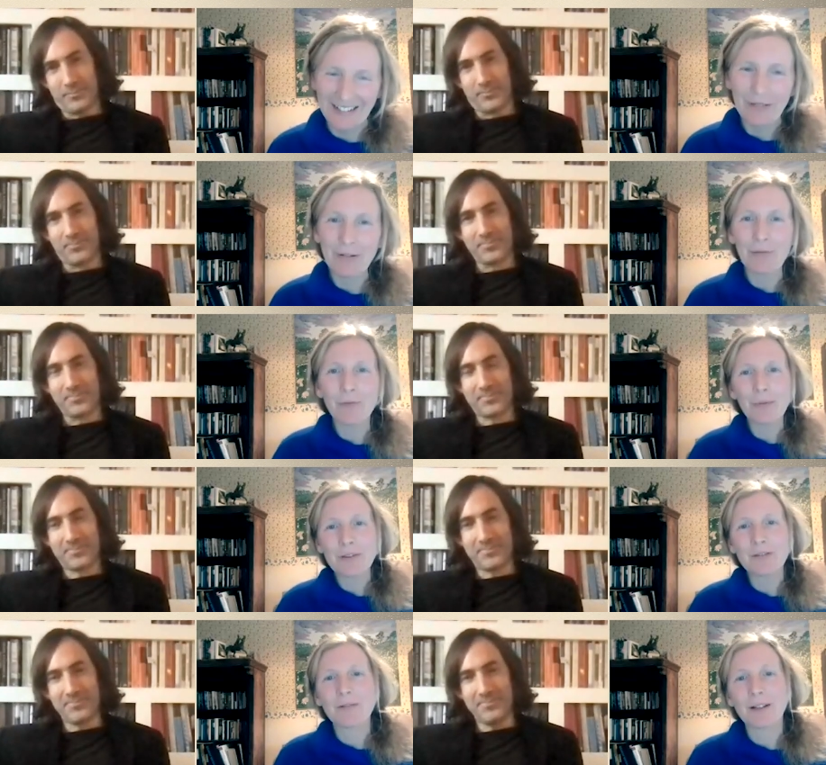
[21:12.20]
Speaker 1: you know what, what
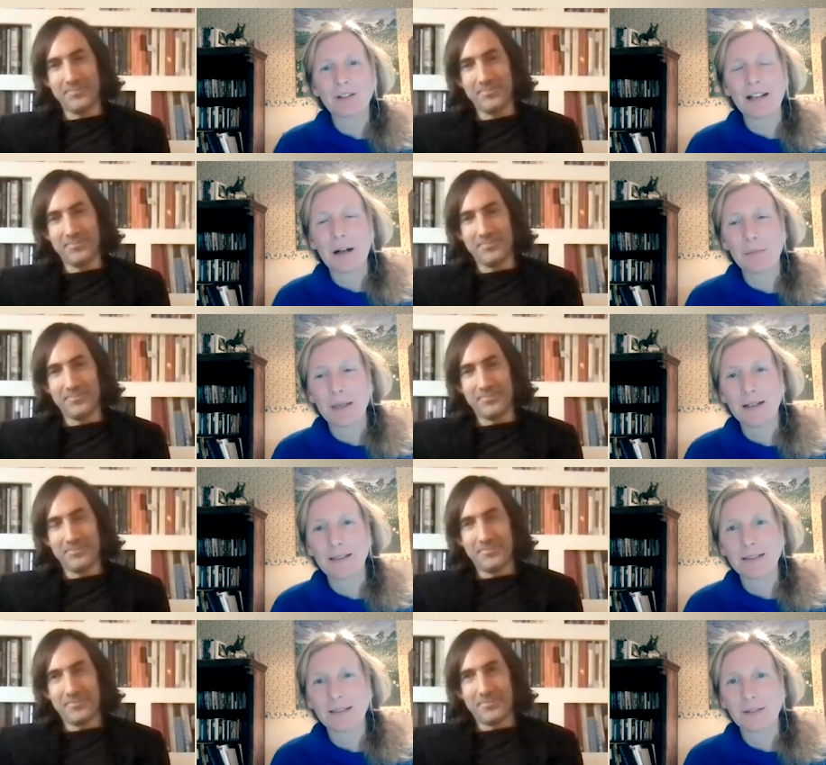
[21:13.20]
was the rationale
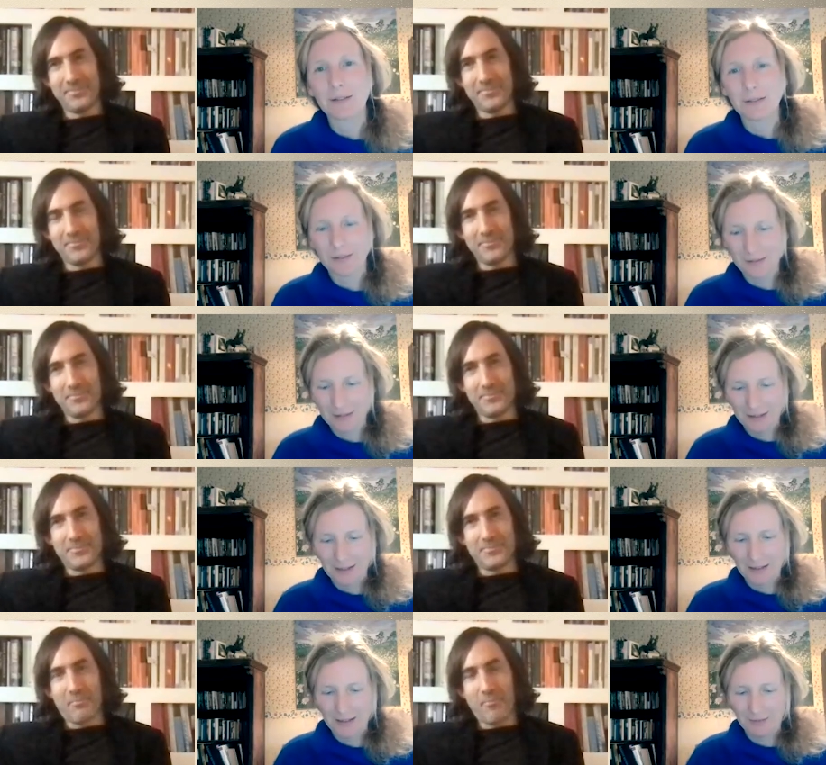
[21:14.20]
behind your
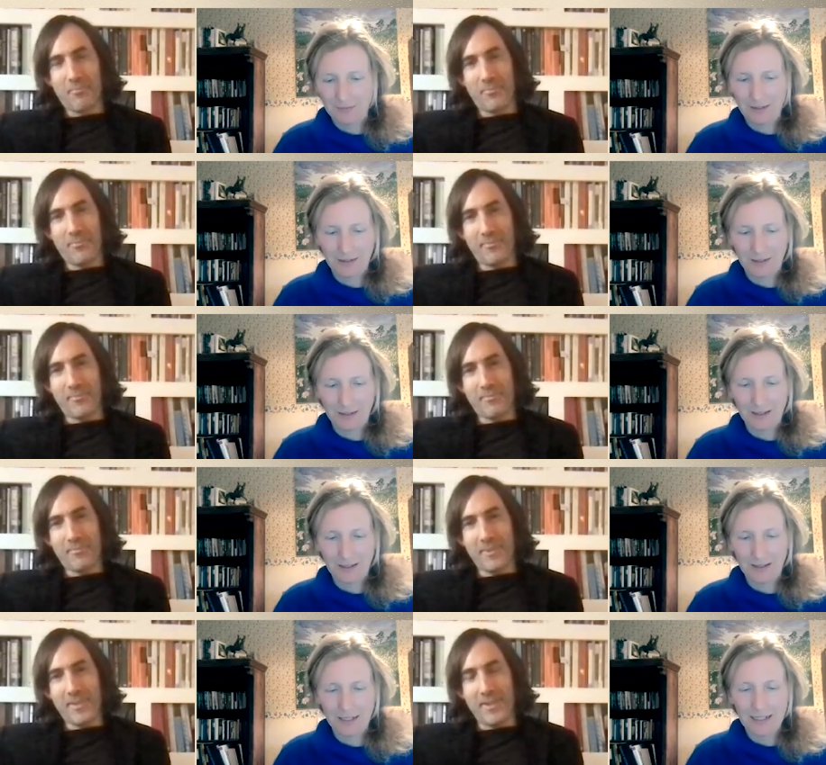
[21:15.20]
the
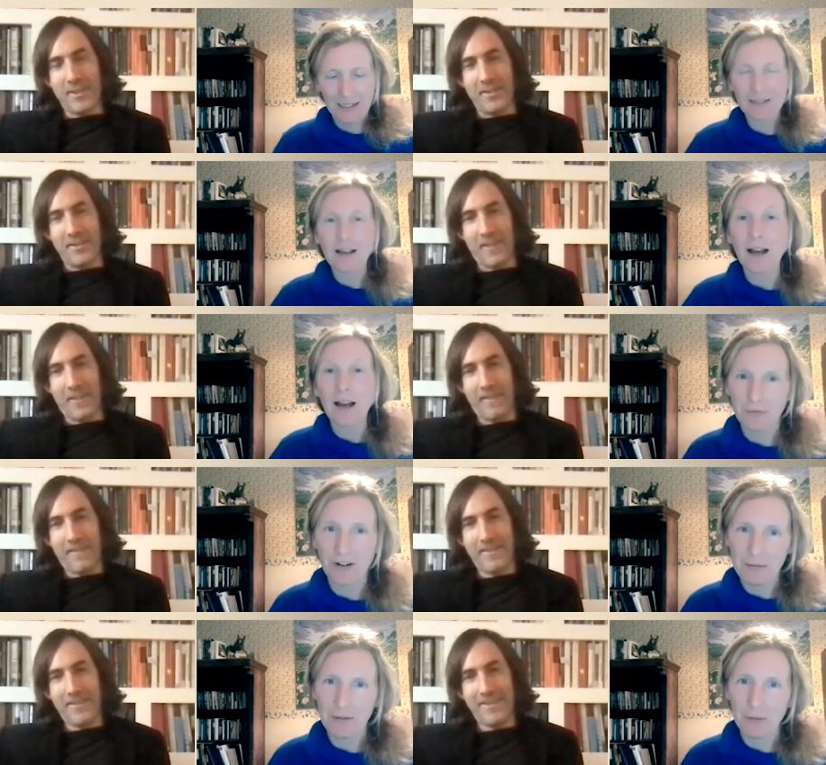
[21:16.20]
the, the uh, time
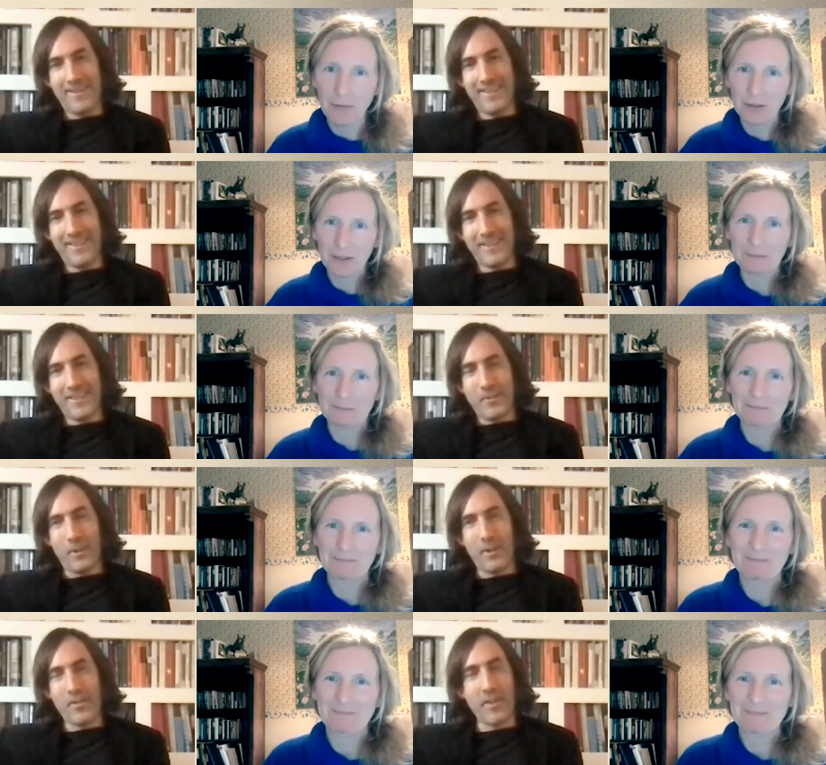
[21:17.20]
frame of the book
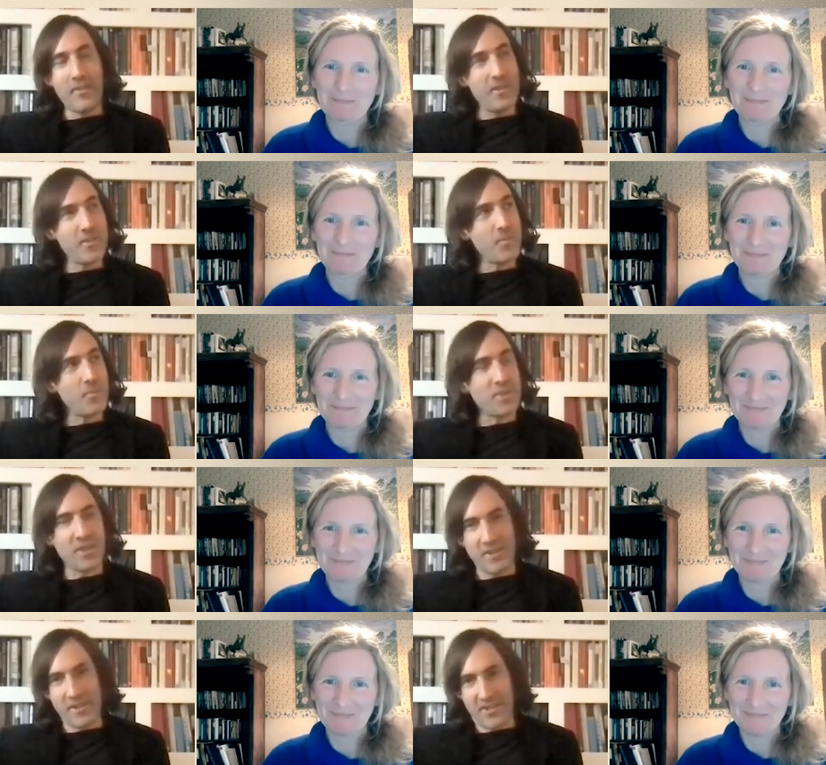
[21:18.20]
Speaker 2: well there's some
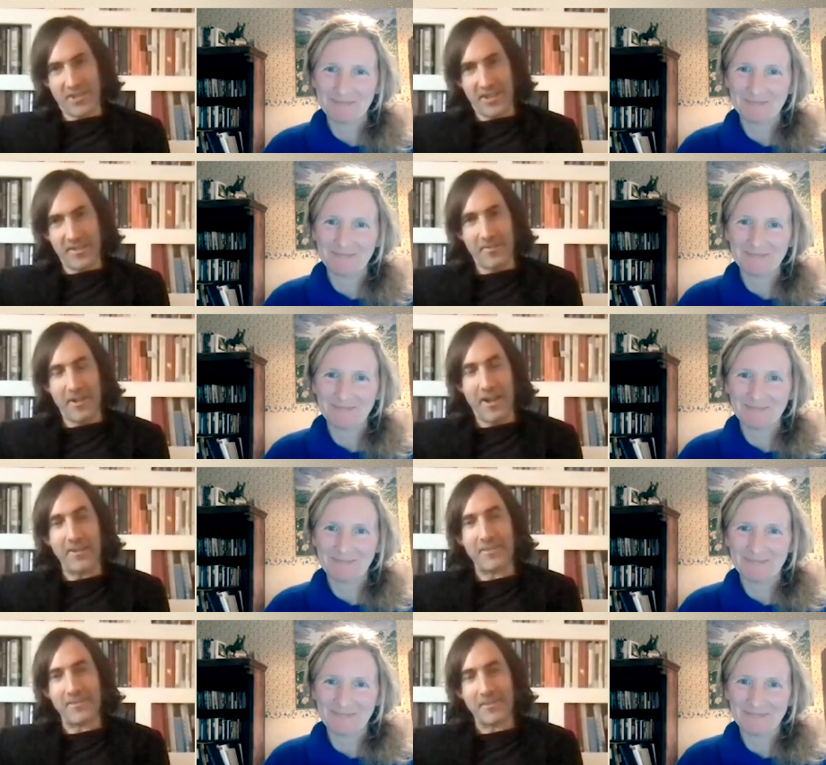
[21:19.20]
serious sleight of
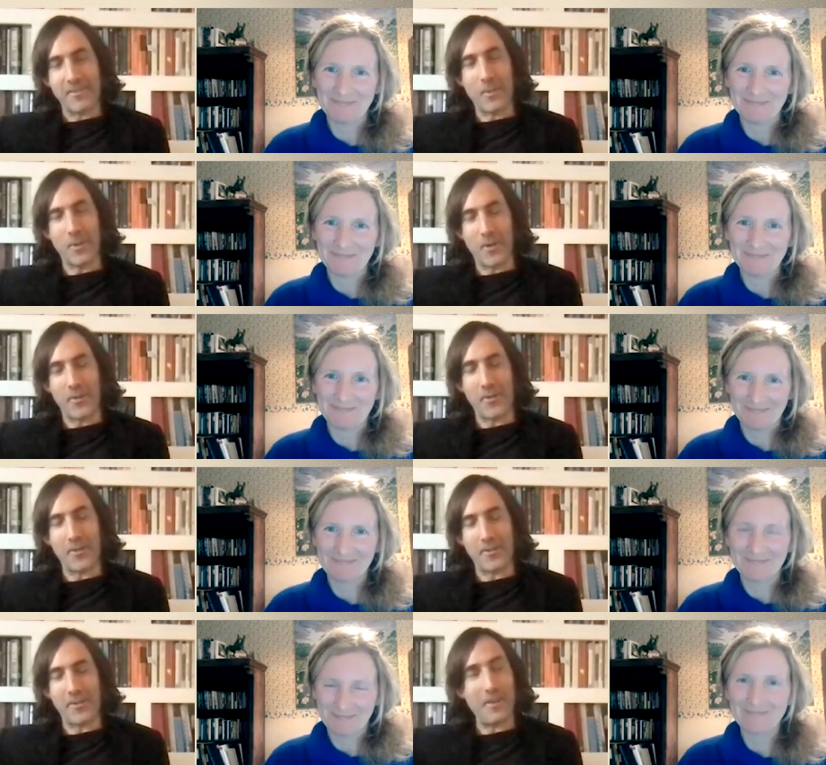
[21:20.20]
hand going on
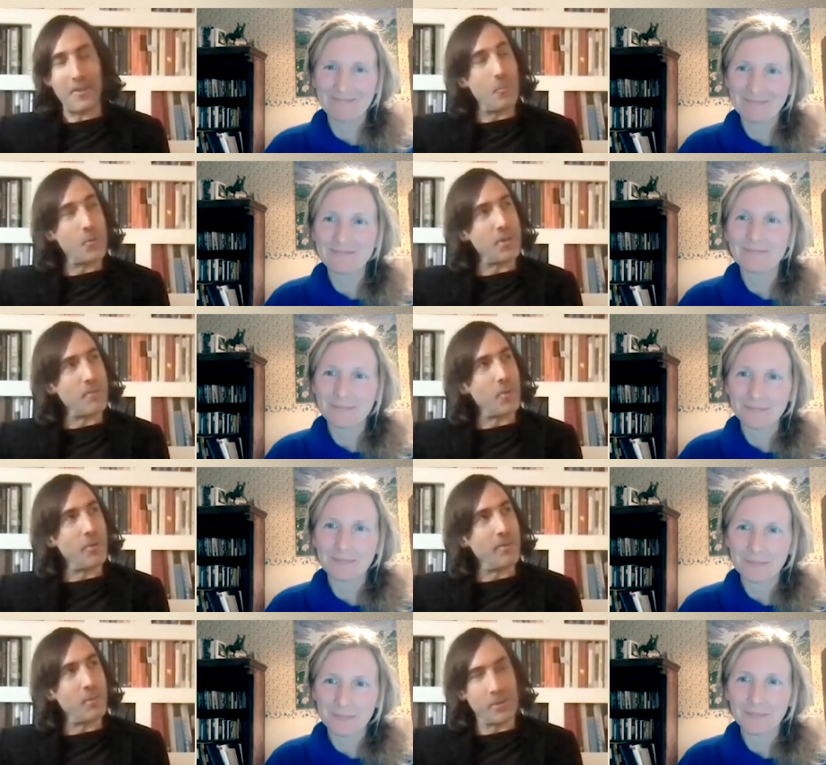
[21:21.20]
here um, which i'm
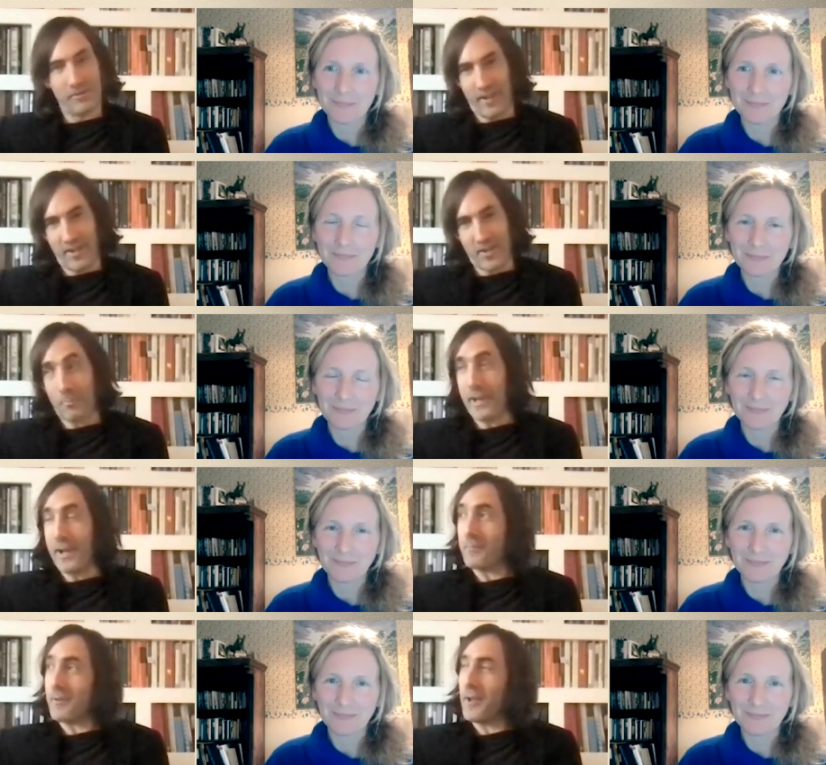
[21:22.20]
going to i'm going to fess up
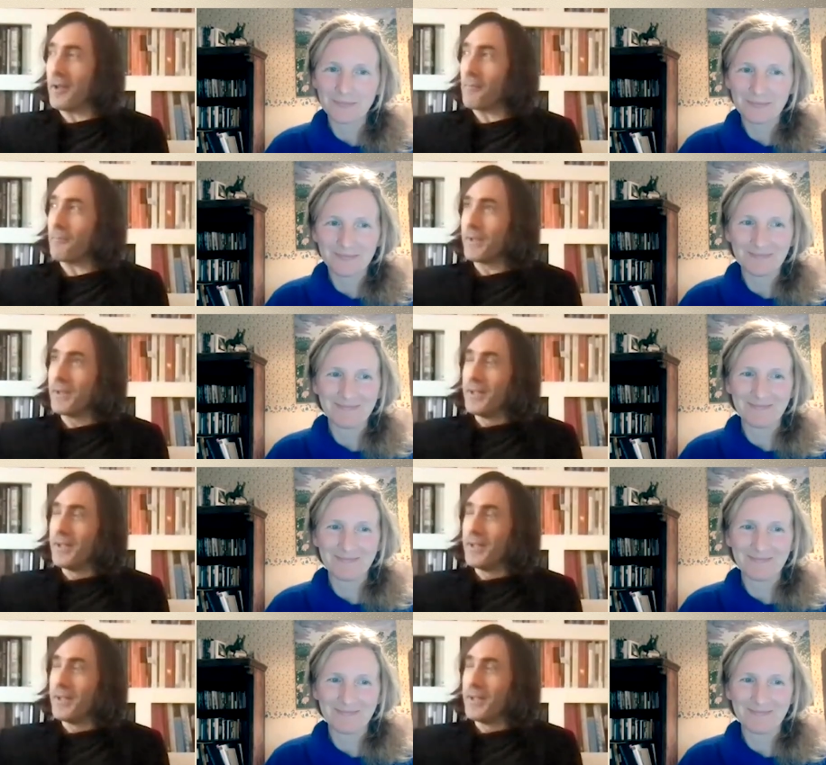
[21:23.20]
now um,